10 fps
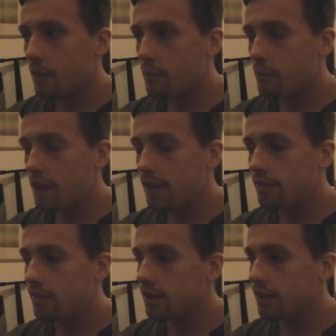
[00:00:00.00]
Main
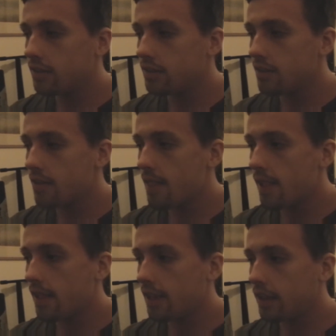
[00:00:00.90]
reason
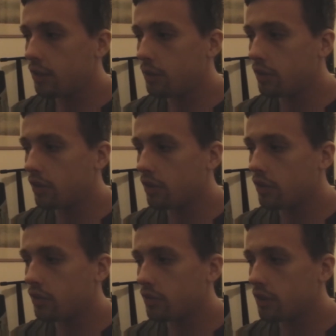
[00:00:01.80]
is
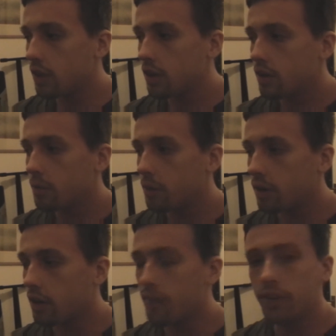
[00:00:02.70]
because my
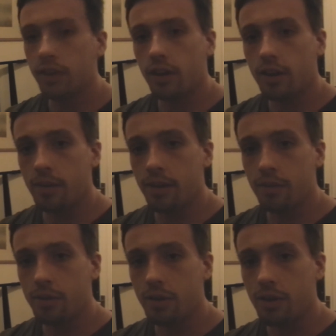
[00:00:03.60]
graphics card on my
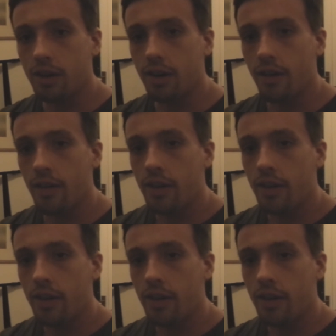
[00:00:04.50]
computer,